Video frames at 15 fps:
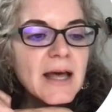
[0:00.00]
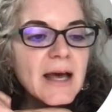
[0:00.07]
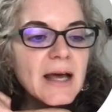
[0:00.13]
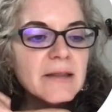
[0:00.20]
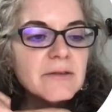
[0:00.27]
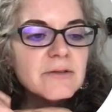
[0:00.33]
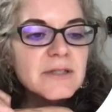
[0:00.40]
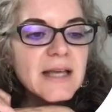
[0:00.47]

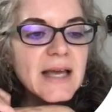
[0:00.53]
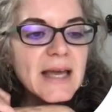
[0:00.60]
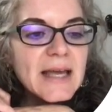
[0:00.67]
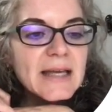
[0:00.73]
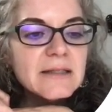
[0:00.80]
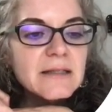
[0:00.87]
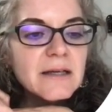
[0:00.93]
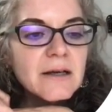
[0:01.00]
and there's
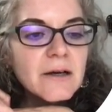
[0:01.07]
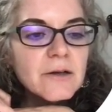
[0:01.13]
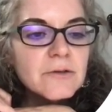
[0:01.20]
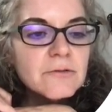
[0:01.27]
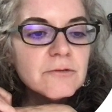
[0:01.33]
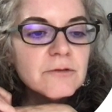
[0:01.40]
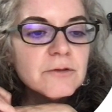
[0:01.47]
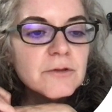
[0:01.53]
8
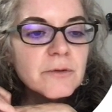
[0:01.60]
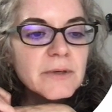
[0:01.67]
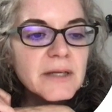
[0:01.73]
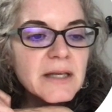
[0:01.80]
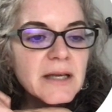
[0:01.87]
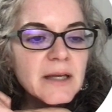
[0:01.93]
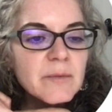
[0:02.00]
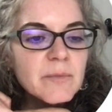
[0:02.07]

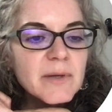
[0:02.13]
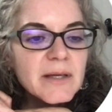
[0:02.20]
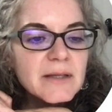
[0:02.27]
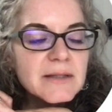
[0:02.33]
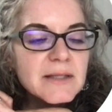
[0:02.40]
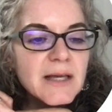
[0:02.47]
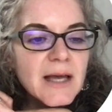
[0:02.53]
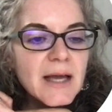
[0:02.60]
128-bit